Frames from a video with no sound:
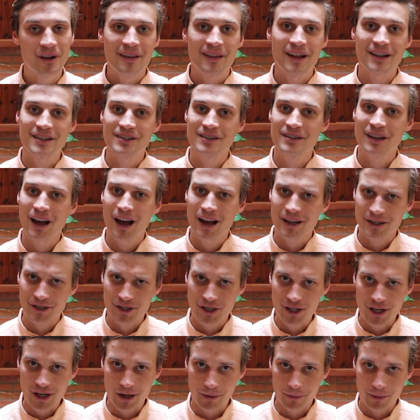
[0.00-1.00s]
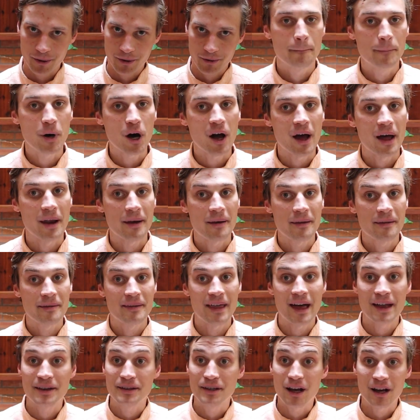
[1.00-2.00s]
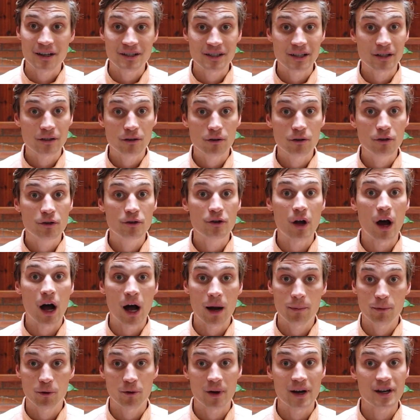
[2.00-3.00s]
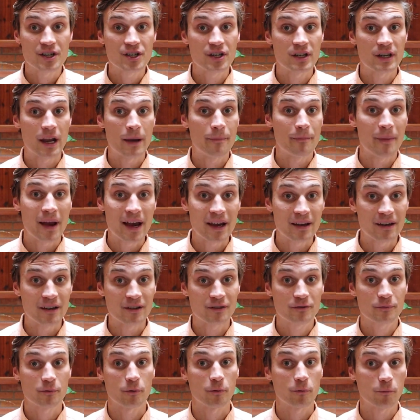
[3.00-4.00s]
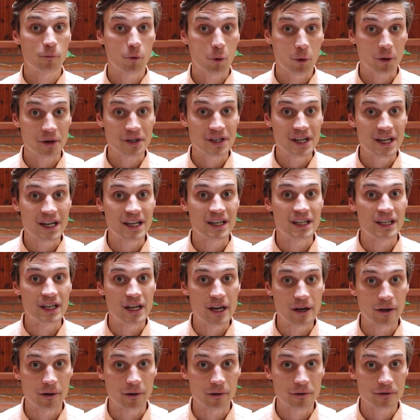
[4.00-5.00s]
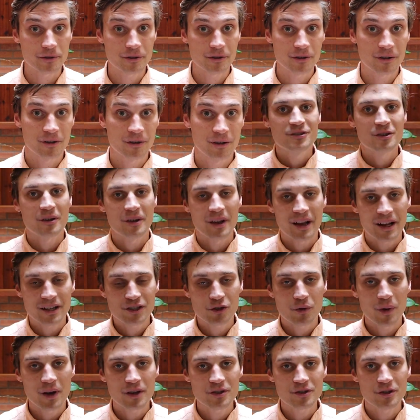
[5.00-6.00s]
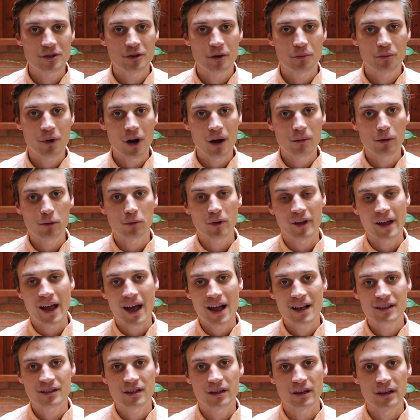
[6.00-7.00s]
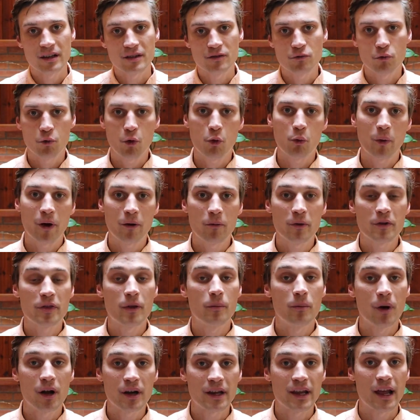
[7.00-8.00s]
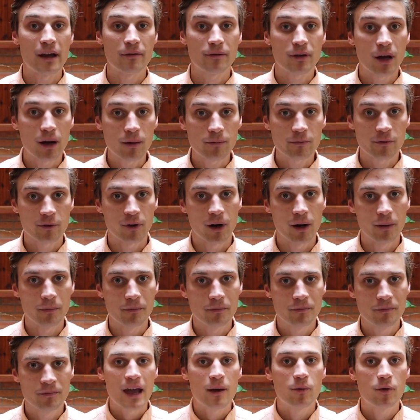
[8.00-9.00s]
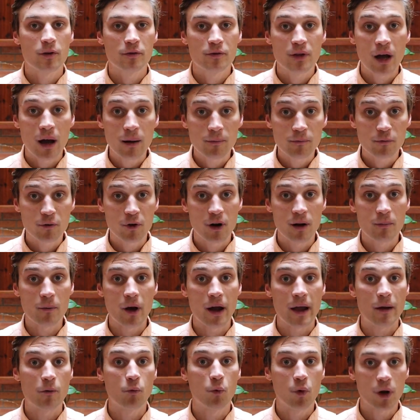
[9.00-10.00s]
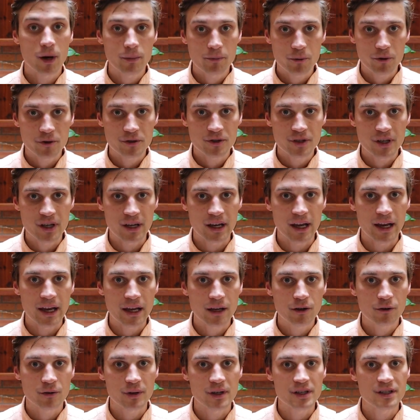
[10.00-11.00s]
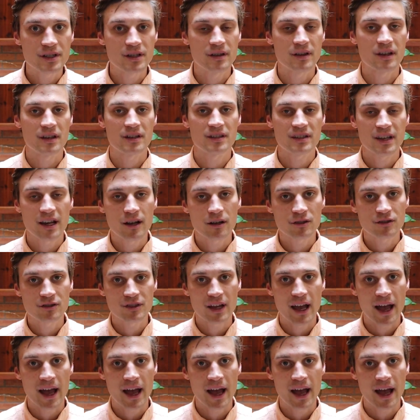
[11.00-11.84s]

That's not cheap, but that does include operation and maintenance for 14 years. So the next question you're probably asking is, well, where would the money have come from? It would have come from a 1% increase in the sales